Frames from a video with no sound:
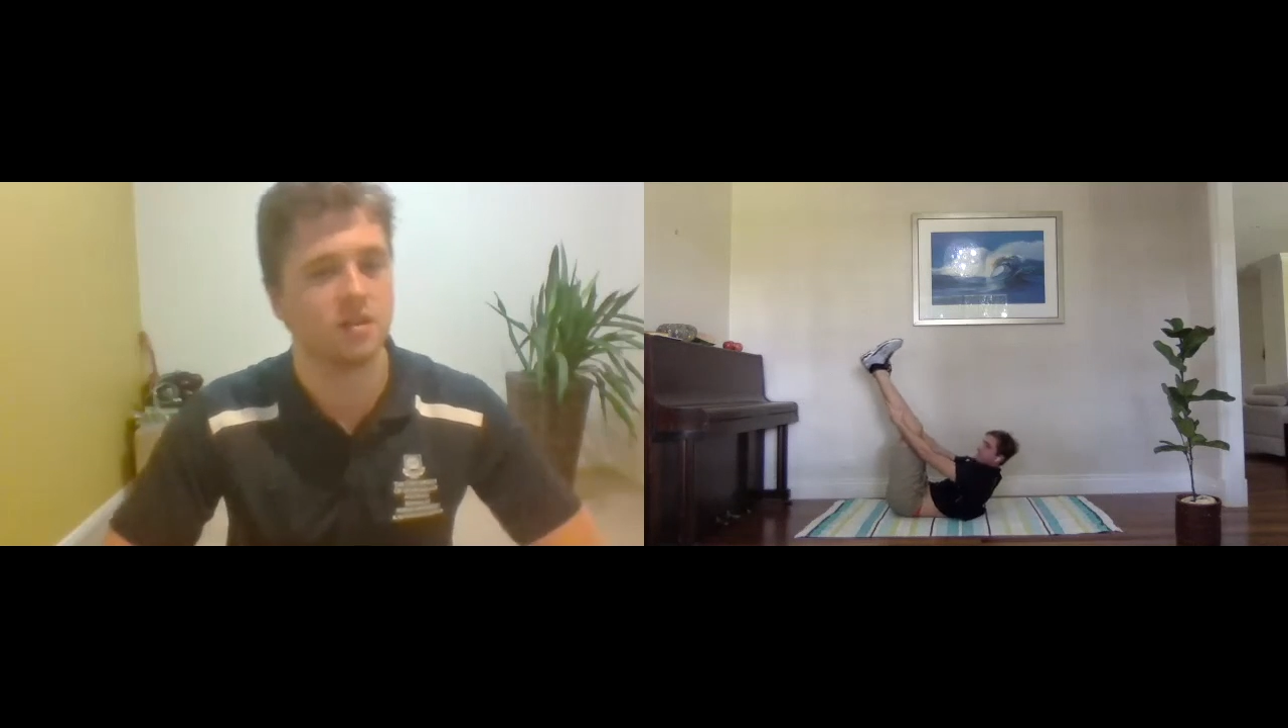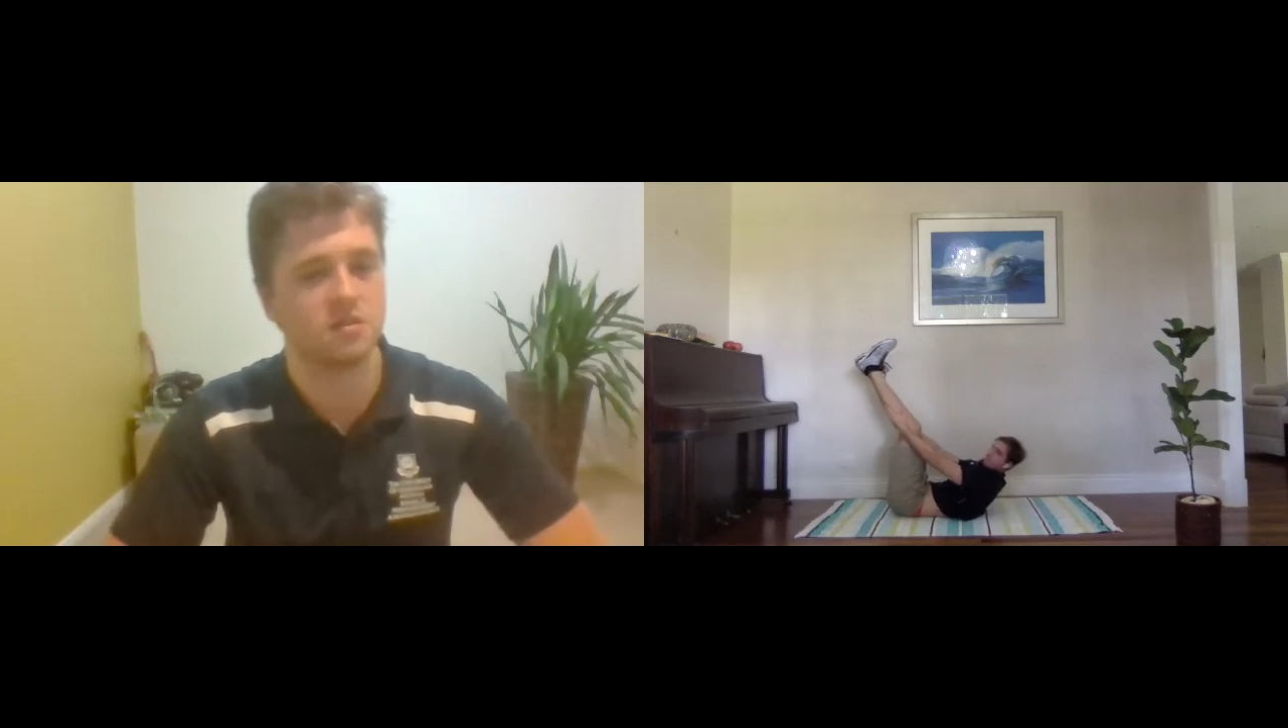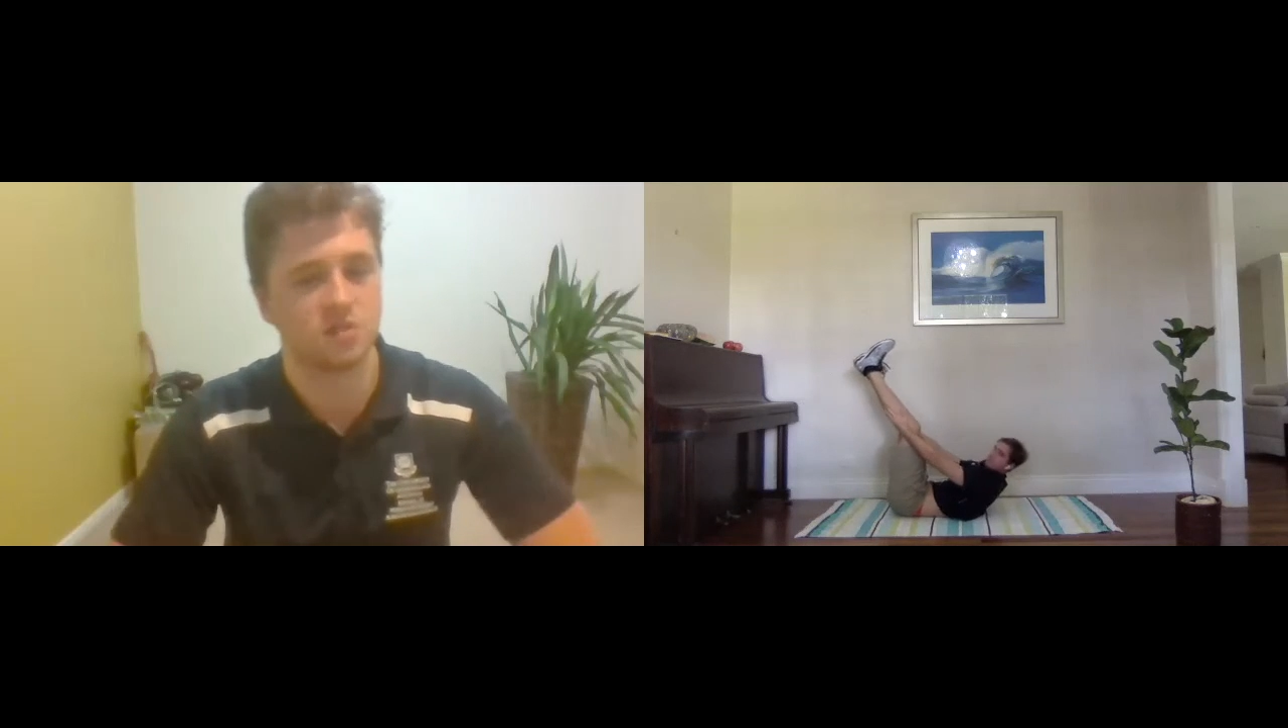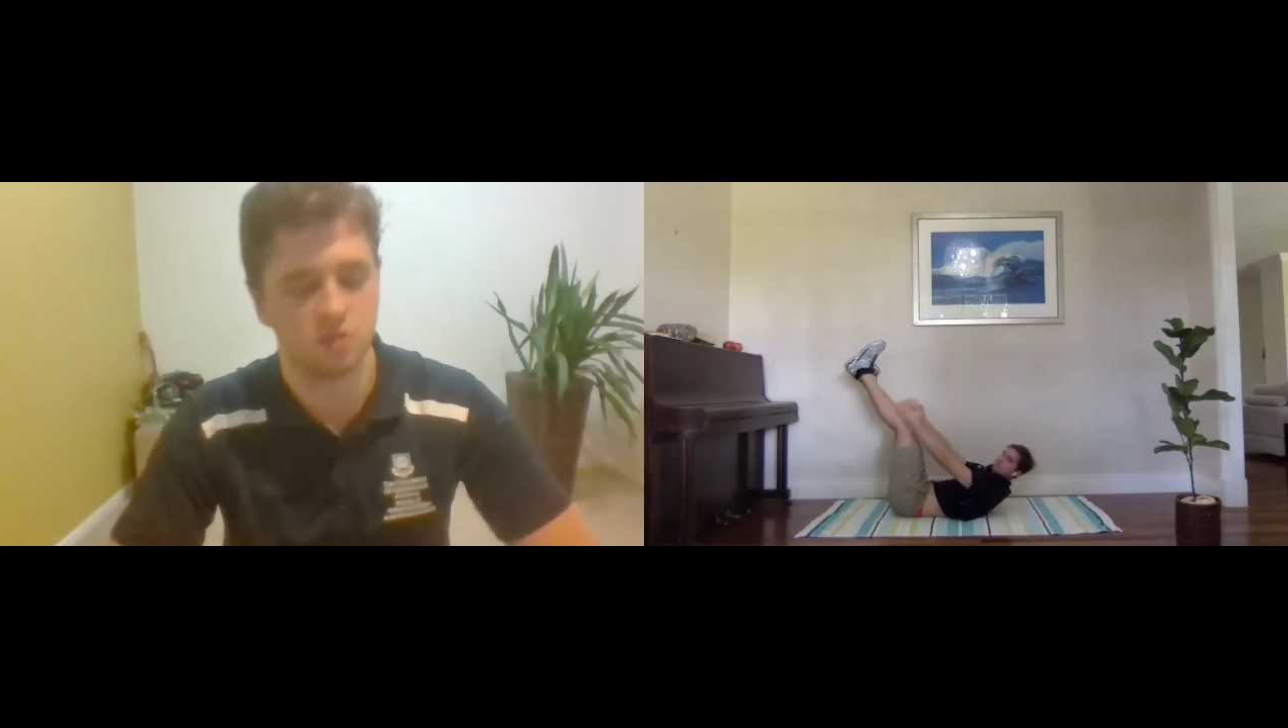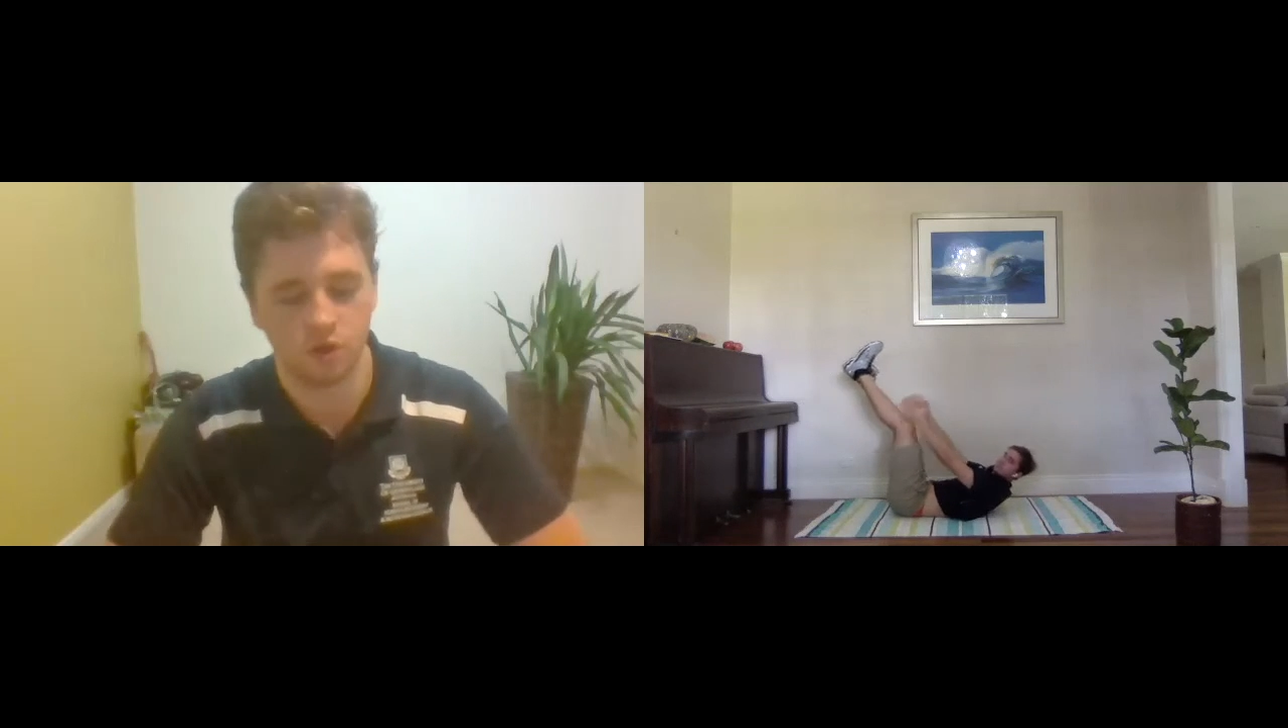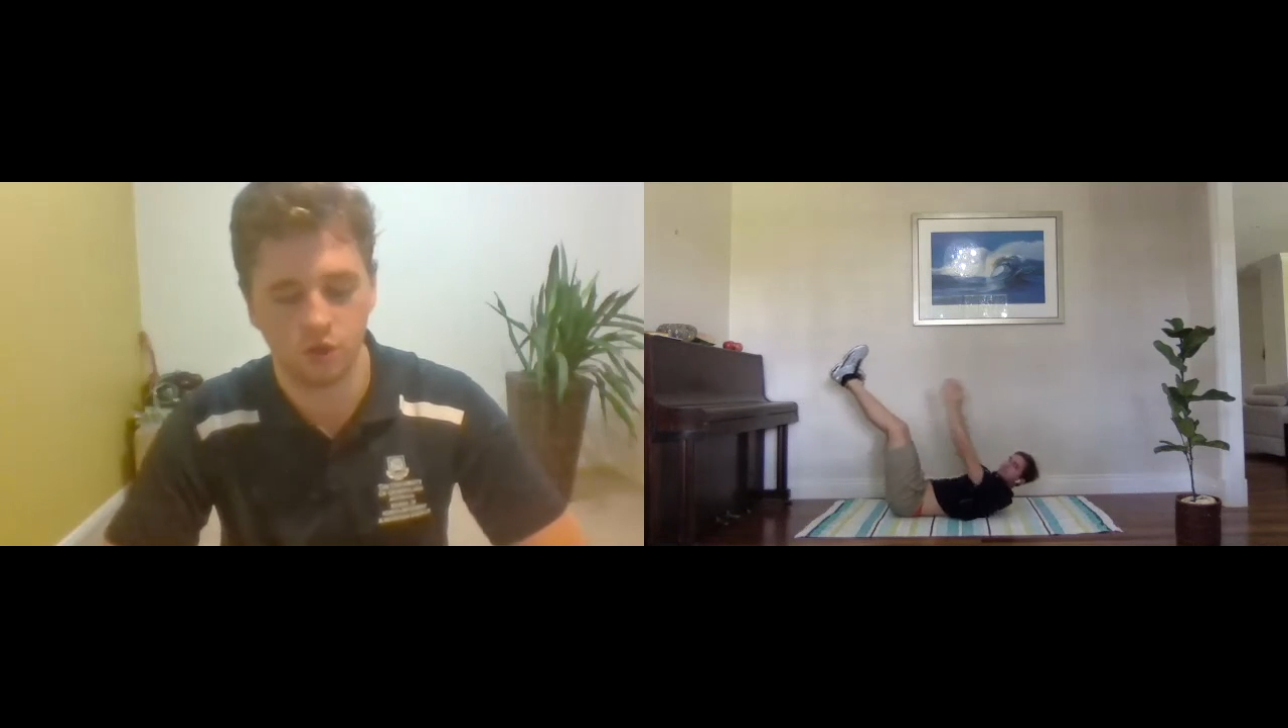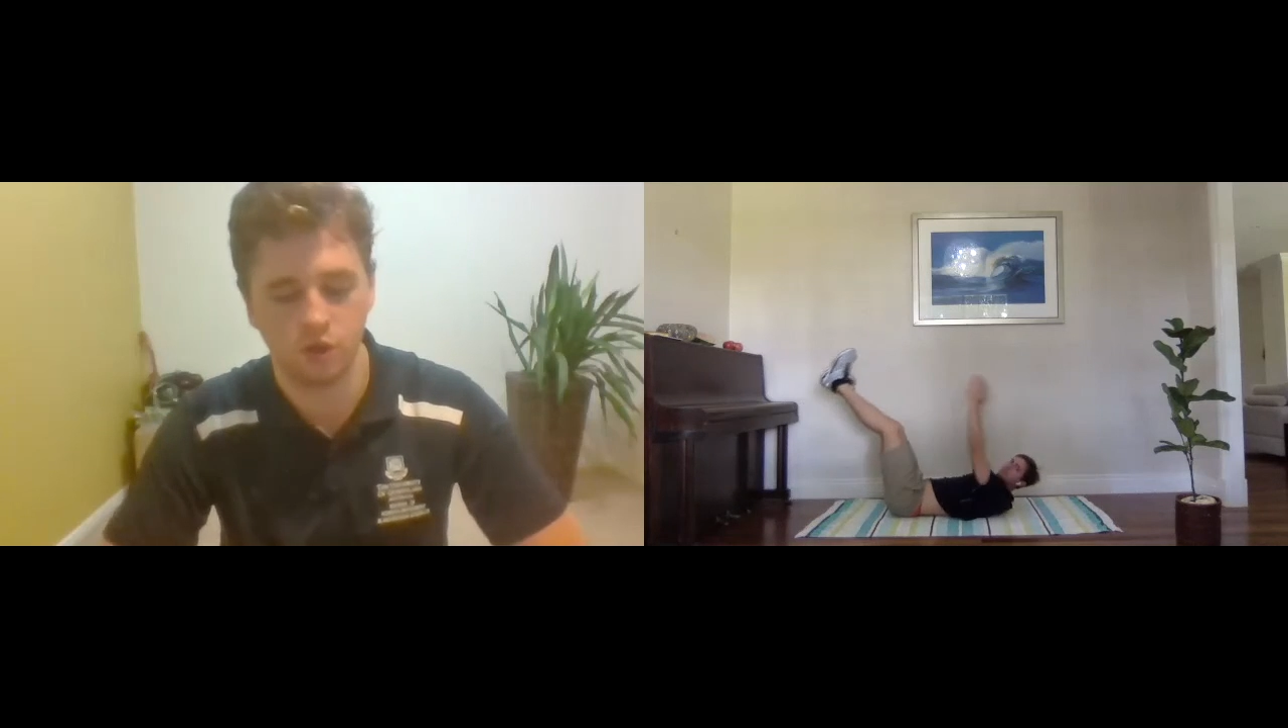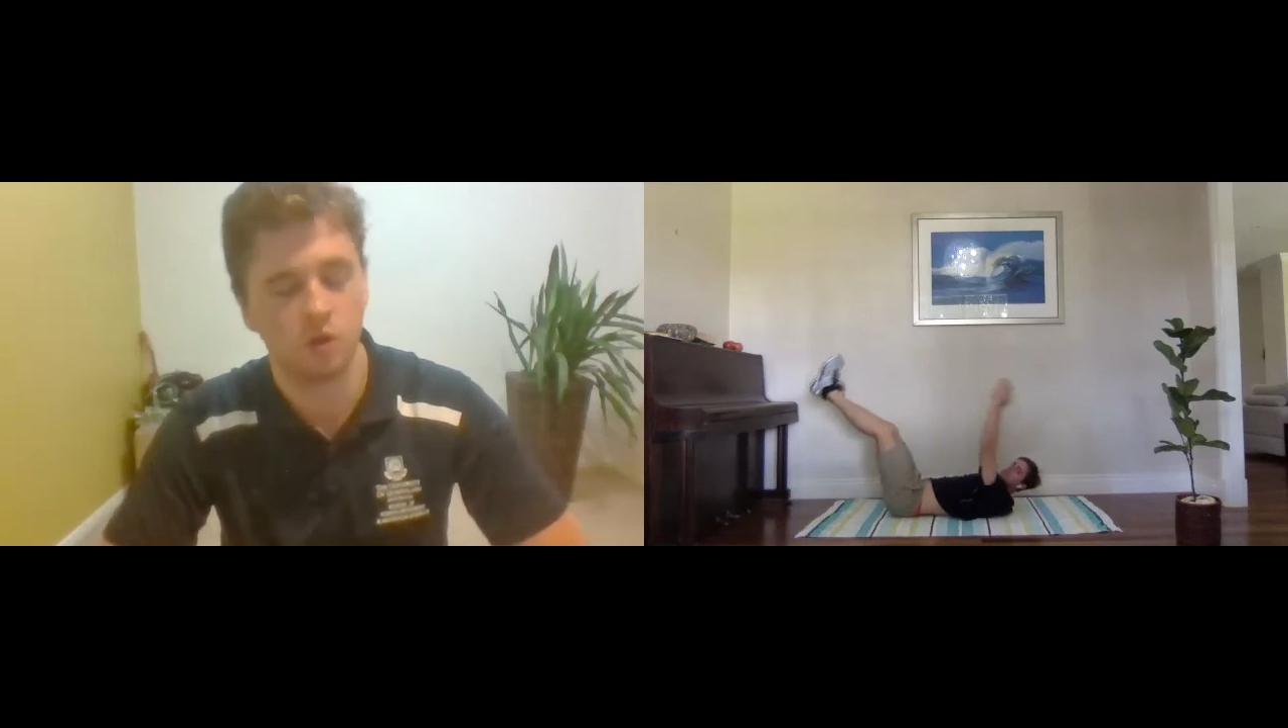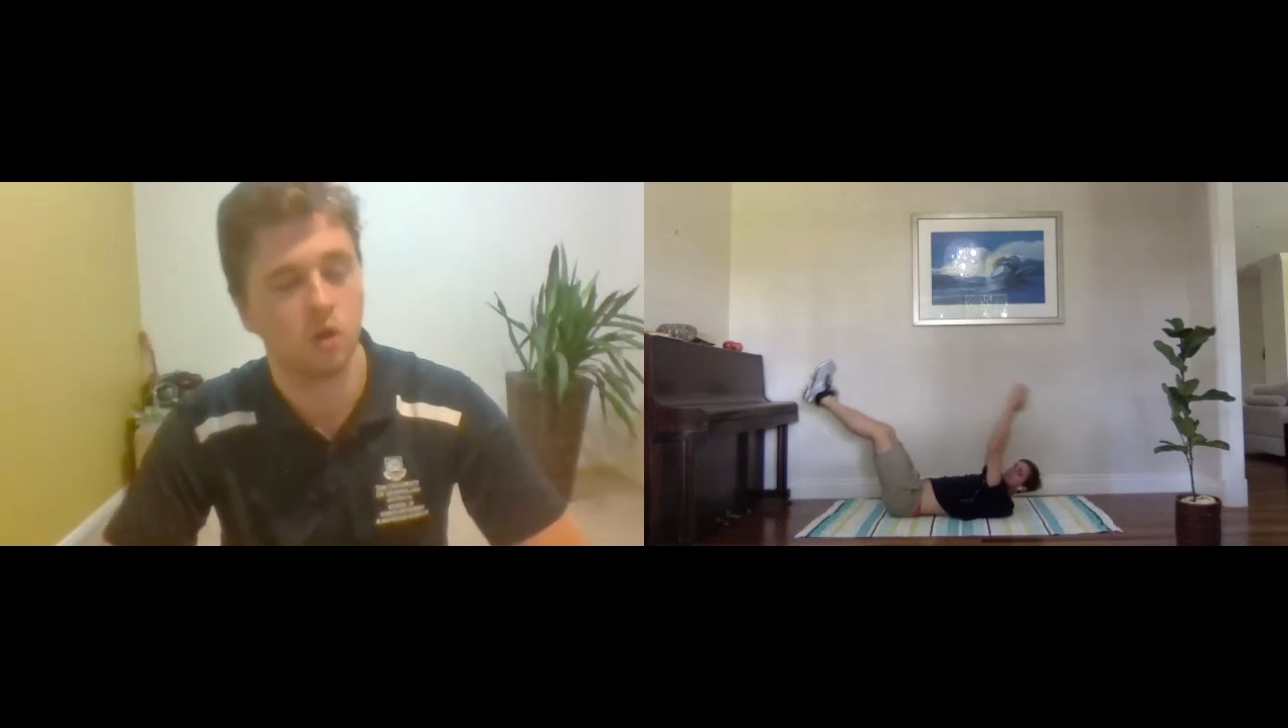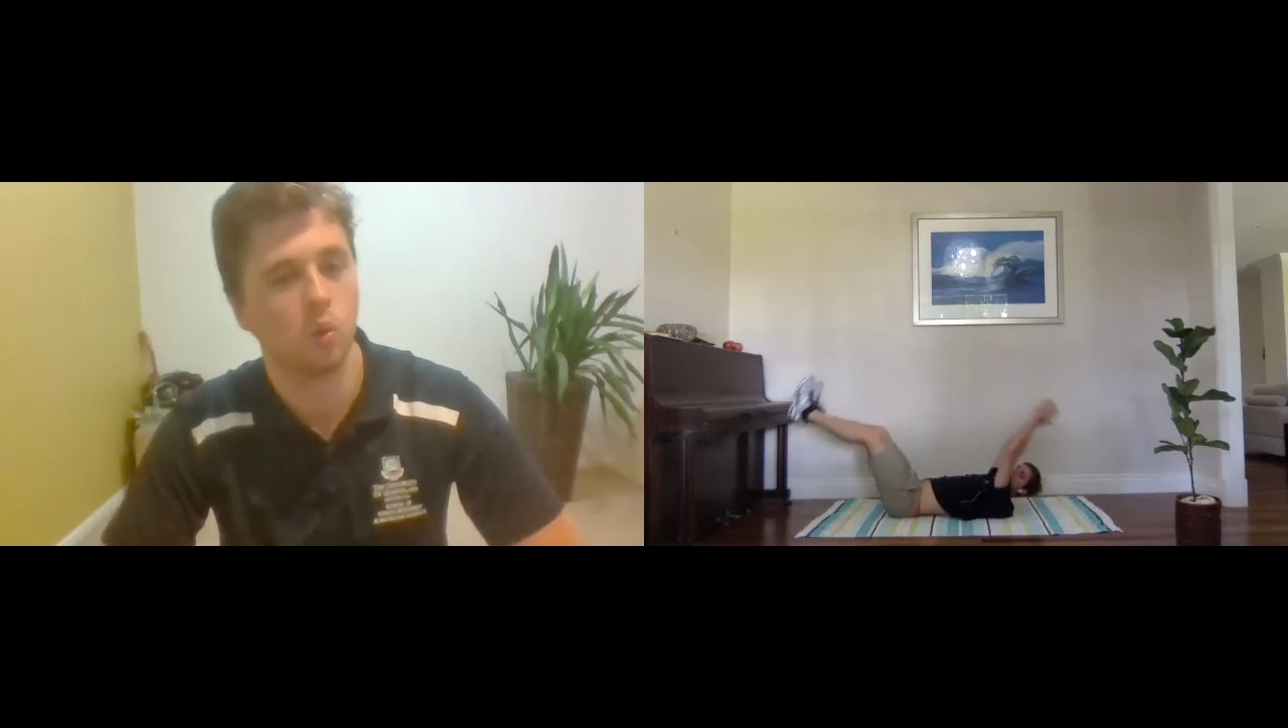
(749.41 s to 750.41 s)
2,